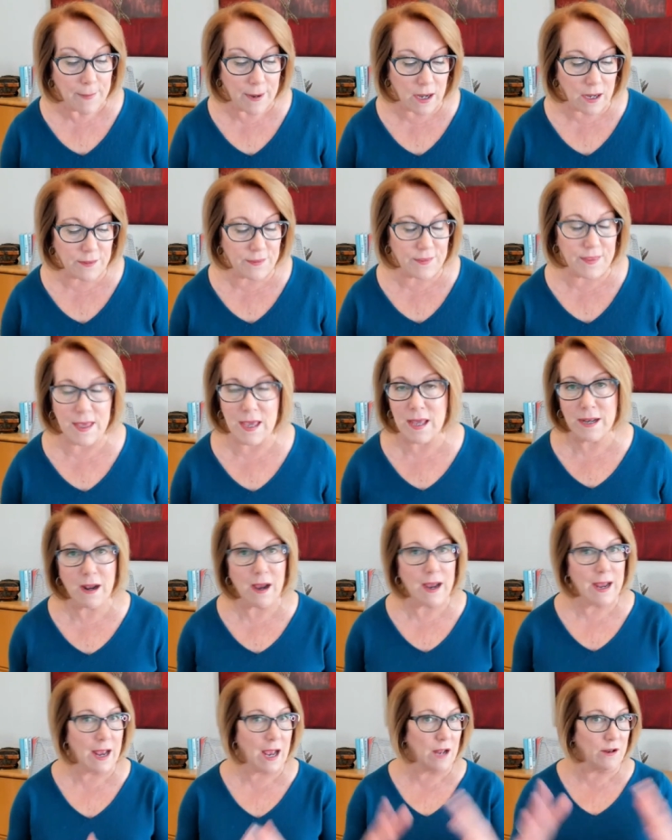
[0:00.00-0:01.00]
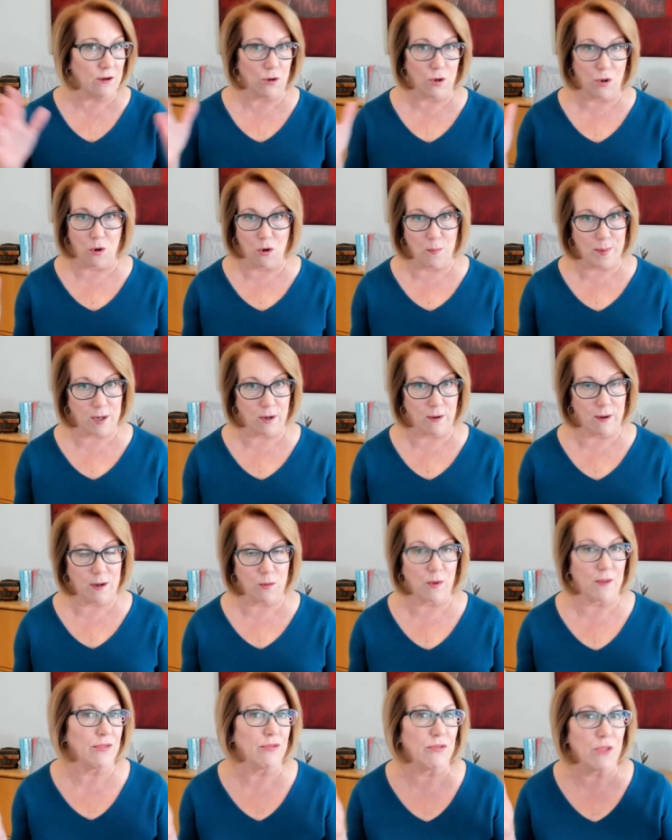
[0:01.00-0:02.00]
But then I had a whole
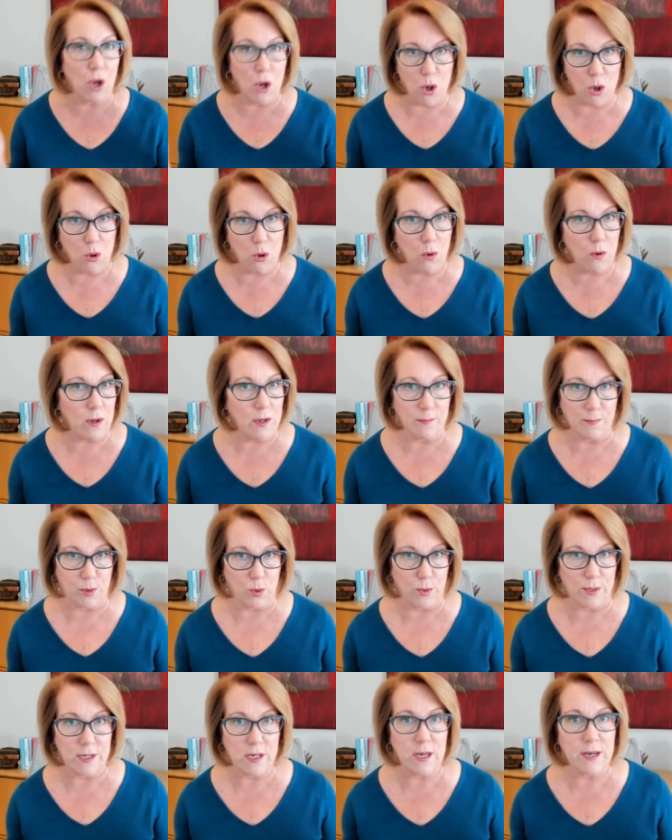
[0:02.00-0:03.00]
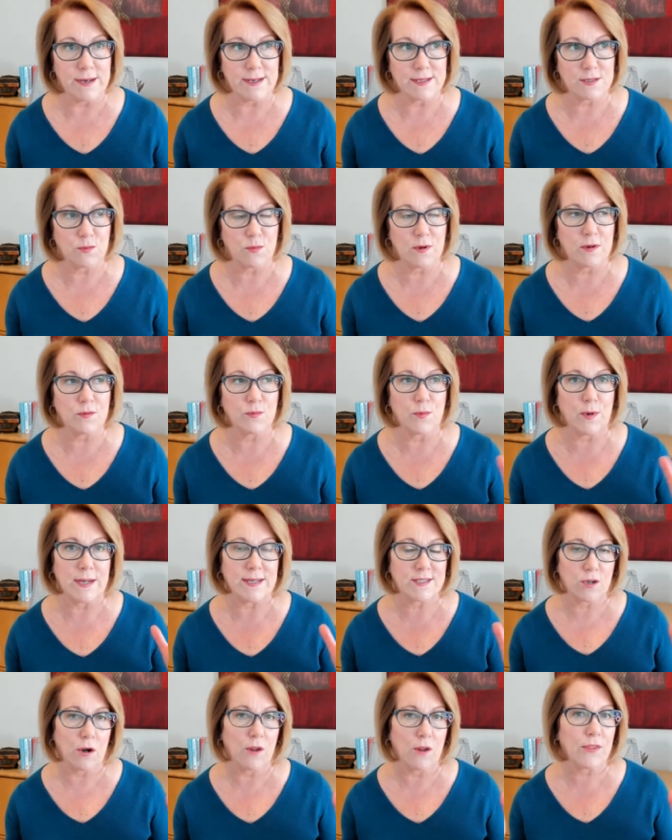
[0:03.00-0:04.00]
period with no employees. When I
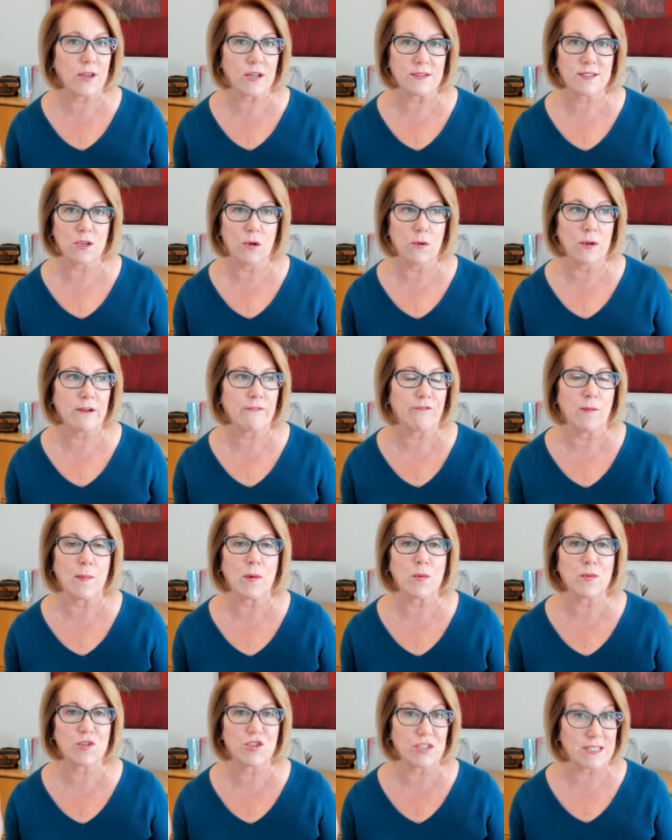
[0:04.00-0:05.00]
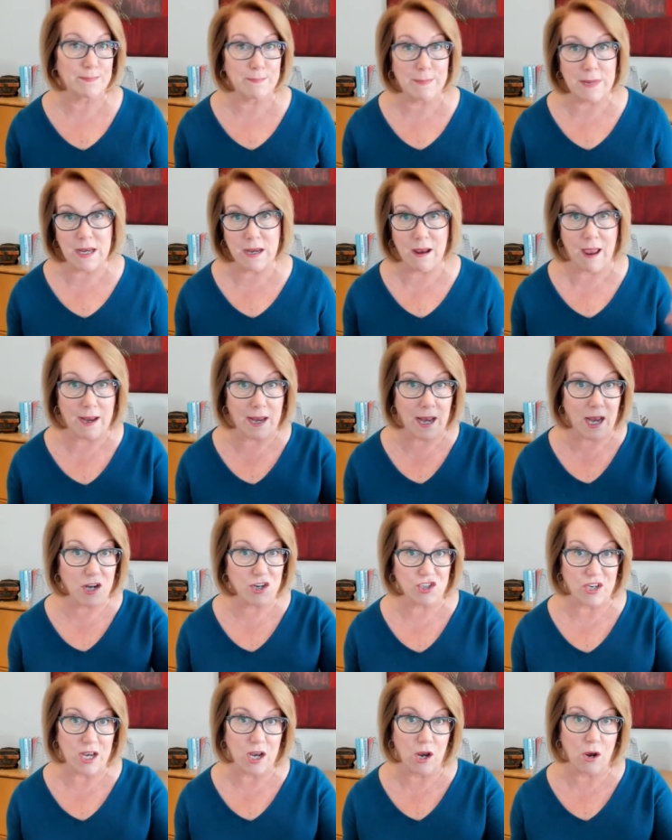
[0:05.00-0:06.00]
started the consulting firm, it was just me hanging a
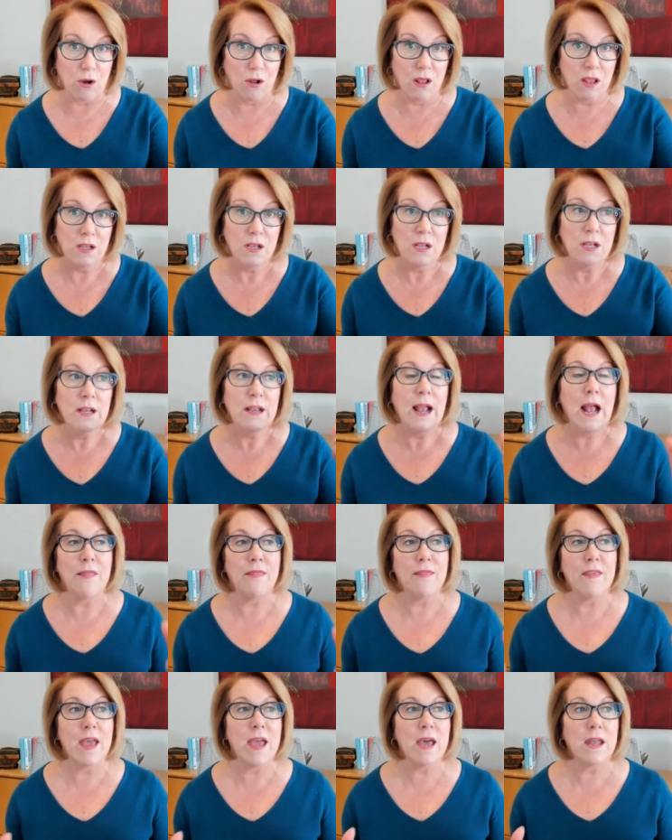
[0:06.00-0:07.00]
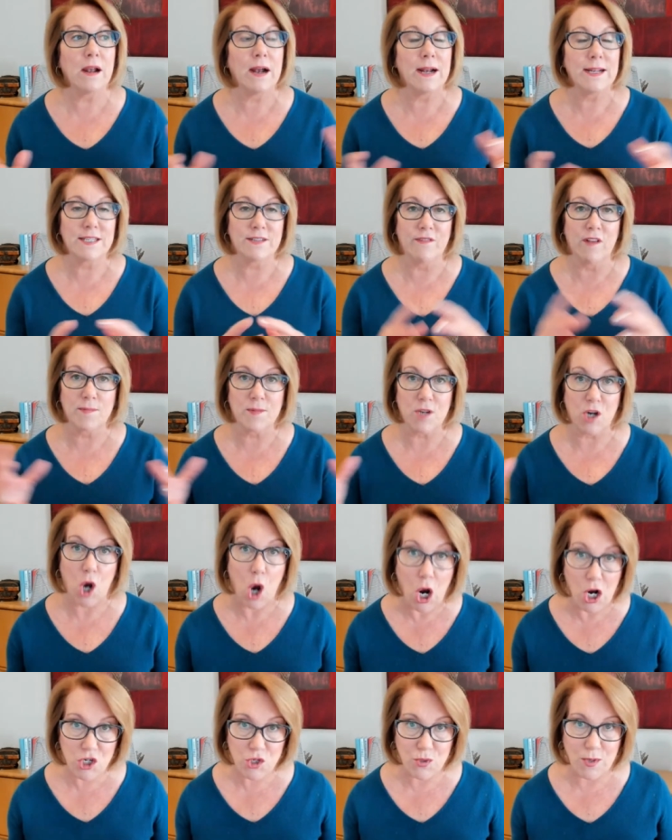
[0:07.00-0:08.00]
shingle. And then I developed a
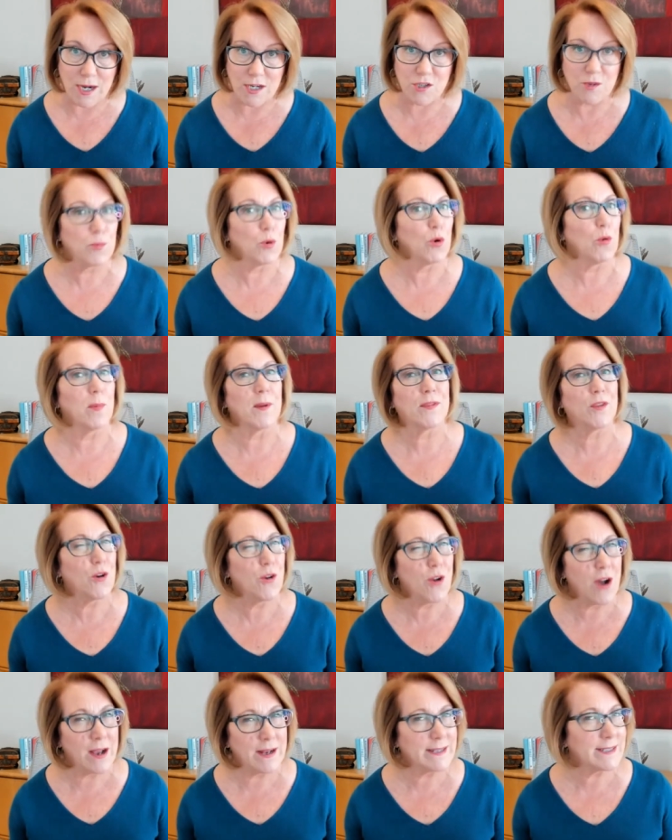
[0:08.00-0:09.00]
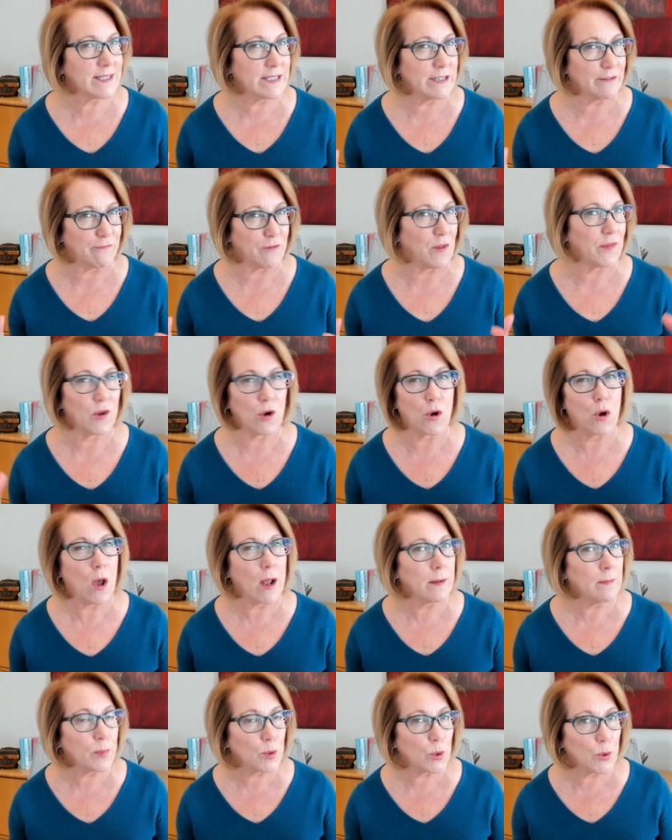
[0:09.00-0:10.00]
contractor pool, but they're not, it's different. They're
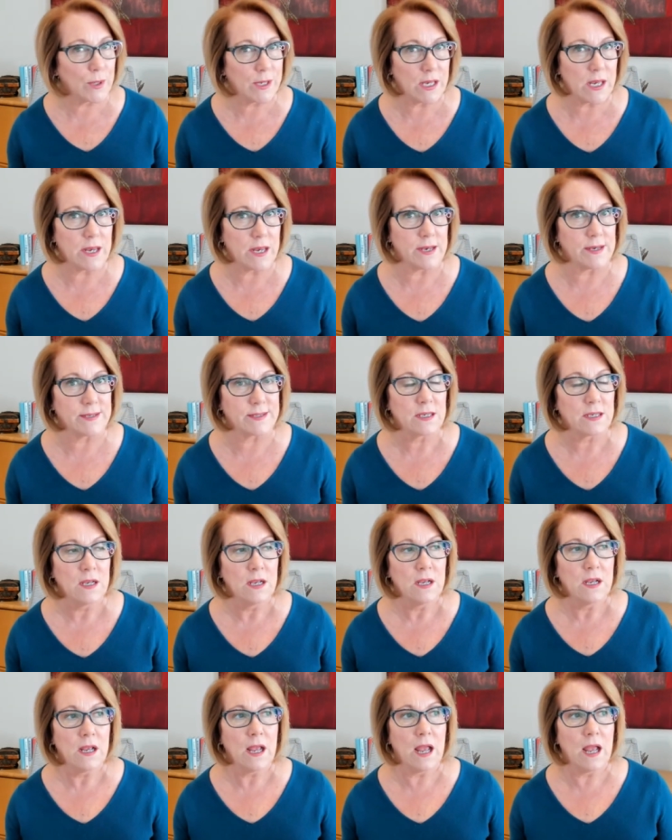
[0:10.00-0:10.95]
not employees.